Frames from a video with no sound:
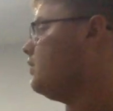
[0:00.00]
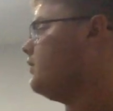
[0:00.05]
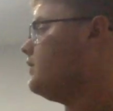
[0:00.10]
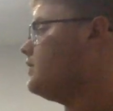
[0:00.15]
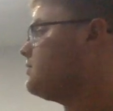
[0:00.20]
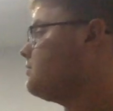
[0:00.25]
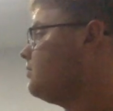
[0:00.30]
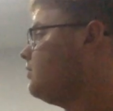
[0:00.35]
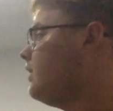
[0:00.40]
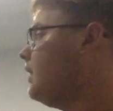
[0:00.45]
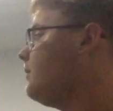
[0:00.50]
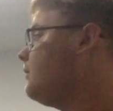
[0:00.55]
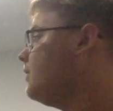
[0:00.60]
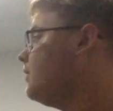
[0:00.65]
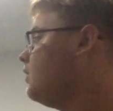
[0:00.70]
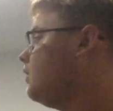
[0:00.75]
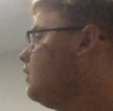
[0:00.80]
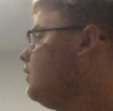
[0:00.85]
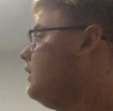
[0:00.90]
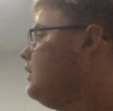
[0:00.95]
and this
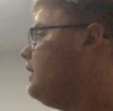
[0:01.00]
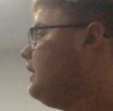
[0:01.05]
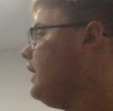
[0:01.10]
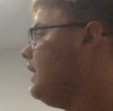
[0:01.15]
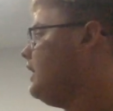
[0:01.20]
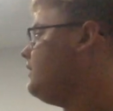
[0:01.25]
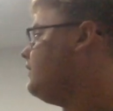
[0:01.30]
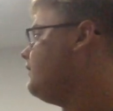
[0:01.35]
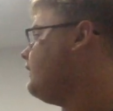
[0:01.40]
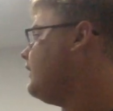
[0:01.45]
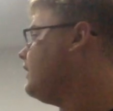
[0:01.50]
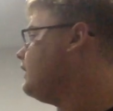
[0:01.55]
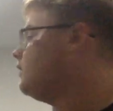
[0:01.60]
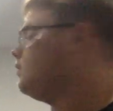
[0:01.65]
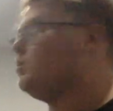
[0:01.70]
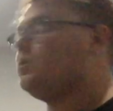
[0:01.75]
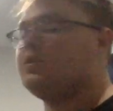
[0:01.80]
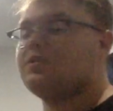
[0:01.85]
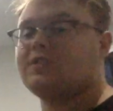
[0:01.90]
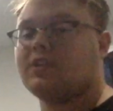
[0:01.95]
parameter in the van der
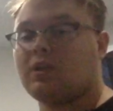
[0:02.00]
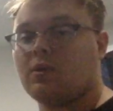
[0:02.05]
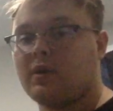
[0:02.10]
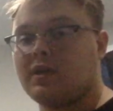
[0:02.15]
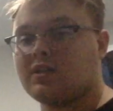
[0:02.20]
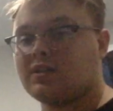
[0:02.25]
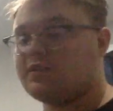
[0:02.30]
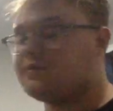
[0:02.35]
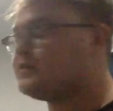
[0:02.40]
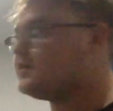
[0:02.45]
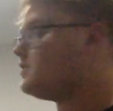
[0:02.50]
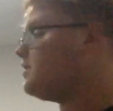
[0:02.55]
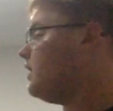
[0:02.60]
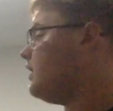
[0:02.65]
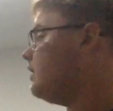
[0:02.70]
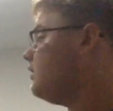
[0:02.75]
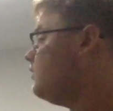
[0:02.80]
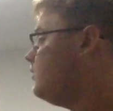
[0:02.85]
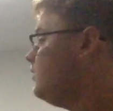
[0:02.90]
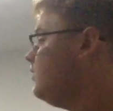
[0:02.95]
Waals equation of
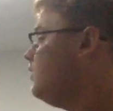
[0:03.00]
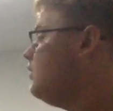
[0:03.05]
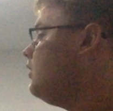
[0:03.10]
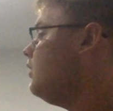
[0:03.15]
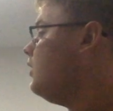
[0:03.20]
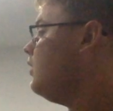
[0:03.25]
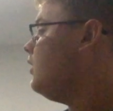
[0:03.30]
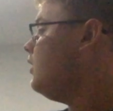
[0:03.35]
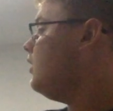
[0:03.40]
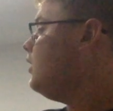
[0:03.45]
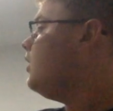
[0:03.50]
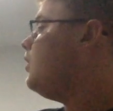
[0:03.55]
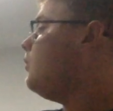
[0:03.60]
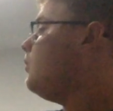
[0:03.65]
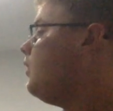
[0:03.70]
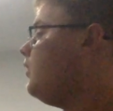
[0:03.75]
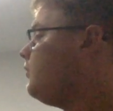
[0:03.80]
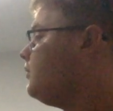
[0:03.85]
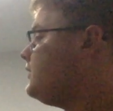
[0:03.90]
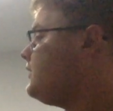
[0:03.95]
state?
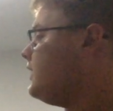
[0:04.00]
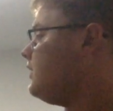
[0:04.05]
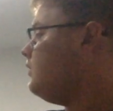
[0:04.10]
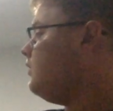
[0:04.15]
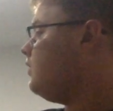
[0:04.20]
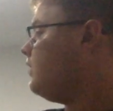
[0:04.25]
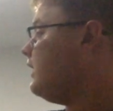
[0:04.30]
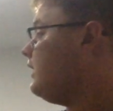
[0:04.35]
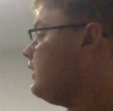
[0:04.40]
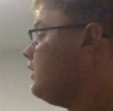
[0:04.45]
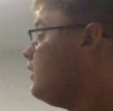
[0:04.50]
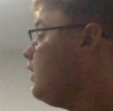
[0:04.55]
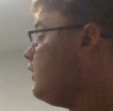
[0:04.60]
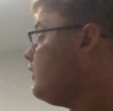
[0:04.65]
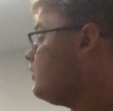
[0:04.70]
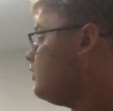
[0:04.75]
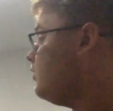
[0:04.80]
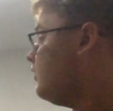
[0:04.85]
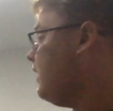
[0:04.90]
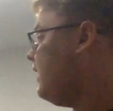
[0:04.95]
Well, if we take a look at
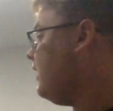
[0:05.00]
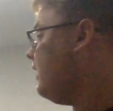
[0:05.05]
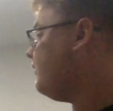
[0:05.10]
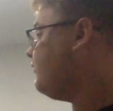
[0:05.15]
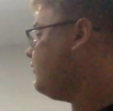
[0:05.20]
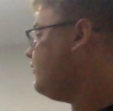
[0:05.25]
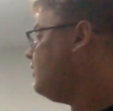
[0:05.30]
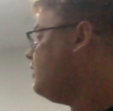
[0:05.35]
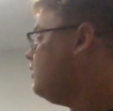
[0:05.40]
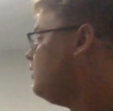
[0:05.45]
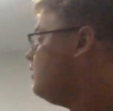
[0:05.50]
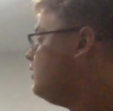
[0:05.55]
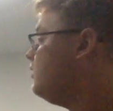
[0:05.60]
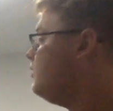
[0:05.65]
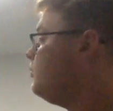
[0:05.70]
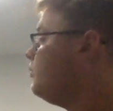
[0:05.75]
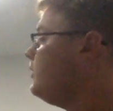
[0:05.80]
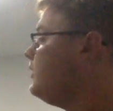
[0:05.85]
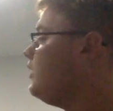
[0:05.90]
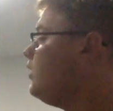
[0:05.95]
another graph,
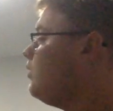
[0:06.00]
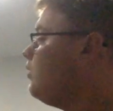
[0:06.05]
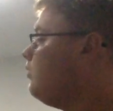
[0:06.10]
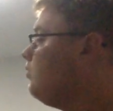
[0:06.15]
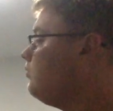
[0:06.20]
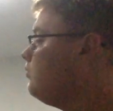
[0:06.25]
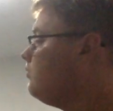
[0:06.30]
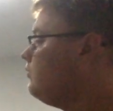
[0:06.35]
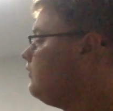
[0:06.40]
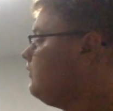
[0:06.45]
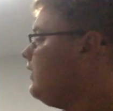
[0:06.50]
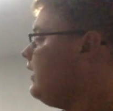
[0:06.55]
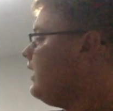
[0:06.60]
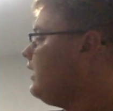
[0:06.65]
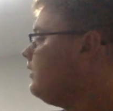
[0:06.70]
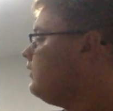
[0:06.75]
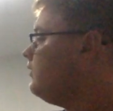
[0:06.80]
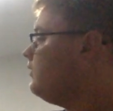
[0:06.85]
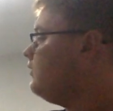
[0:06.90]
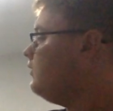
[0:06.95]
we know
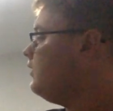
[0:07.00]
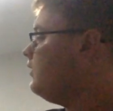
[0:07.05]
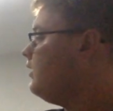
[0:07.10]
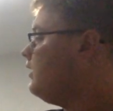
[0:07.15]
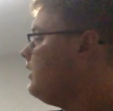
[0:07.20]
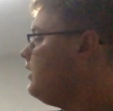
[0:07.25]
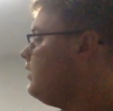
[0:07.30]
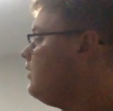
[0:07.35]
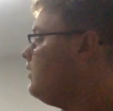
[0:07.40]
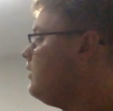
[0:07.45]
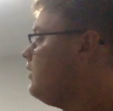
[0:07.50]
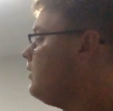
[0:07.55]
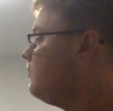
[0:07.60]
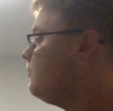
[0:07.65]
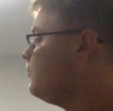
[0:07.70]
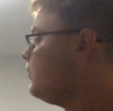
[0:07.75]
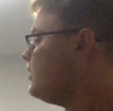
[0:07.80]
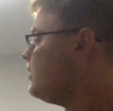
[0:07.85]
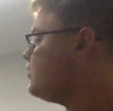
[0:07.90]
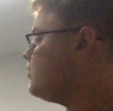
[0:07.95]
that
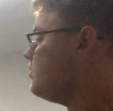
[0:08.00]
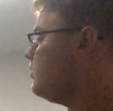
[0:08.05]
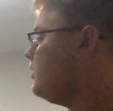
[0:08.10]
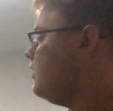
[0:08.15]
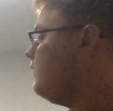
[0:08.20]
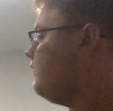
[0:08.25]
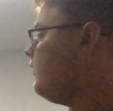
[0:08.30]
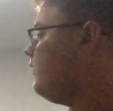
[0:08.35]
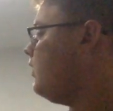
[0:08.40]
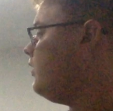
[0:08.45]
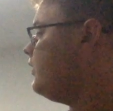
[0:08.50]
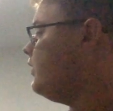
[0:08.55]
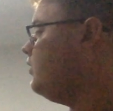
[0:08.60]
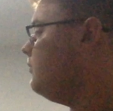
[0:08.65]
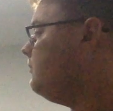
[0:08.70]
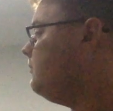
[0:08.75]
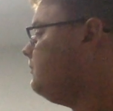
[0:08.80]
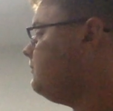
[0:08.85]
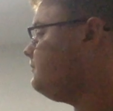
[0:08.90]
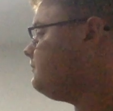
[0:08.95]
pressure and
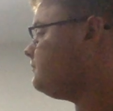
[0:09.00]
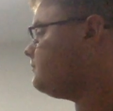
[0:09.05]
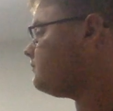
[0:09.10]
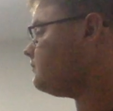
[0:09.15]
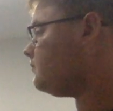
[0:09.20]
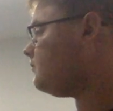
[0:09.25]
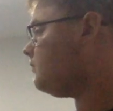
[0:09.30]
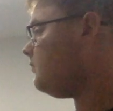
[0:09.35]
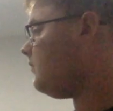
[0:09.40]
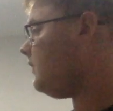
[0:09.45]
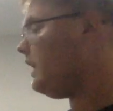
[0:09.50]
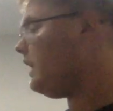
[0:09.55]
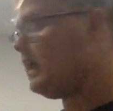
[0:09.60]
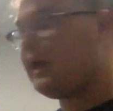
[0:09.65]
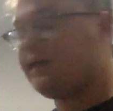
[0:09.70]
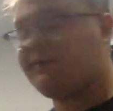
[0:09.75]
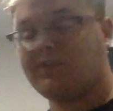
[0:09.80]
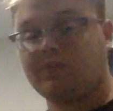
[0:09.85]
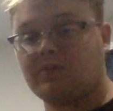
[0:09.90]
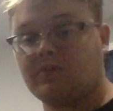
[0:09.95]
volume
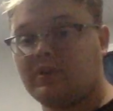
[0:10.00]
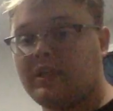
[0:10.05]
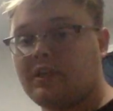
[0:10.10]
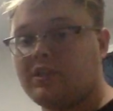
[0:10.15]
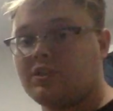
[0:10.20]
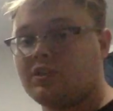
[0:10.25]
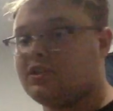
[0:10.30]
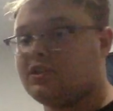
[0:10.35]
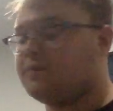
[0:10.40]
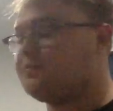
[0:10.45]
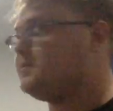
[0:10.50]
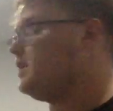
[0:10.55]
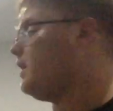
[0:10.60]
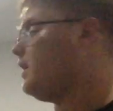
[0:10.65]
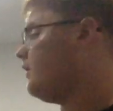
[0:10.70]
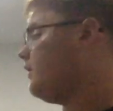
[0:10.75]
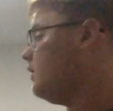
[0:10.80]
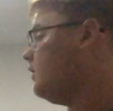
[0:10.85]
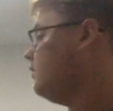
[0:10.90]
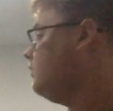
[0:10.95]
have a relationship
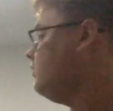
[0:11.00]
together.